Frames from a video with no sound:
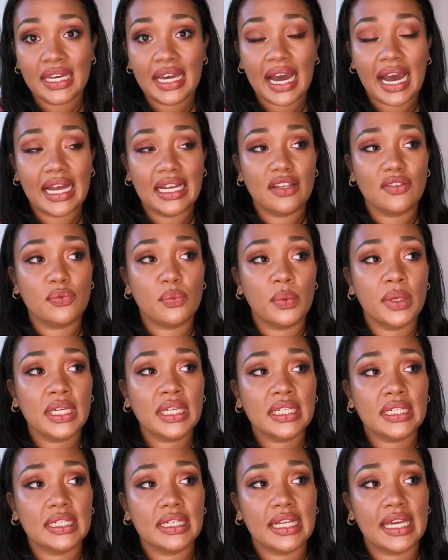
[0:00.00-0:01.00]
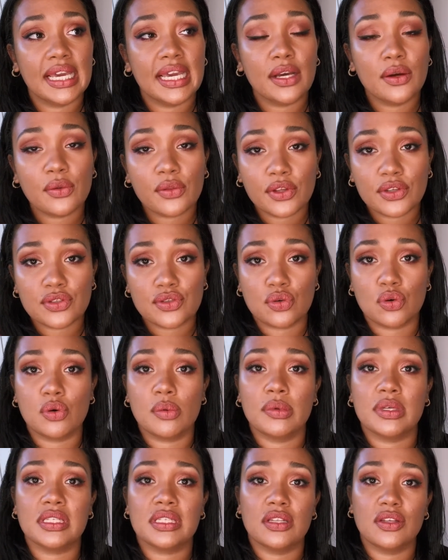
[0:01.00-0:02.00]
And if we can heal those
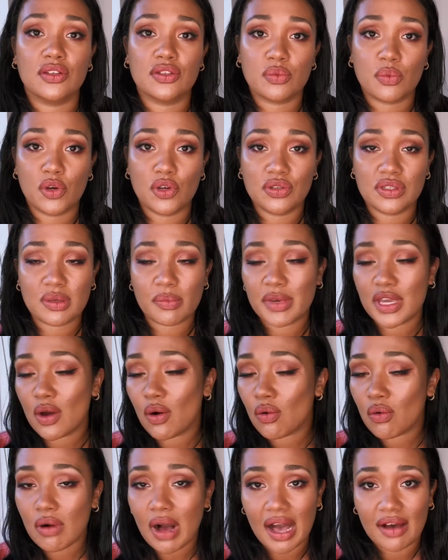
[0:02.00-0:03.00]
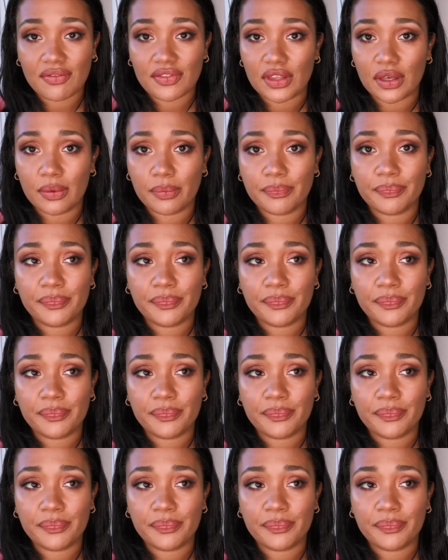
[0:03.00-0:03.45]
traumas and those wounds, and we all have them,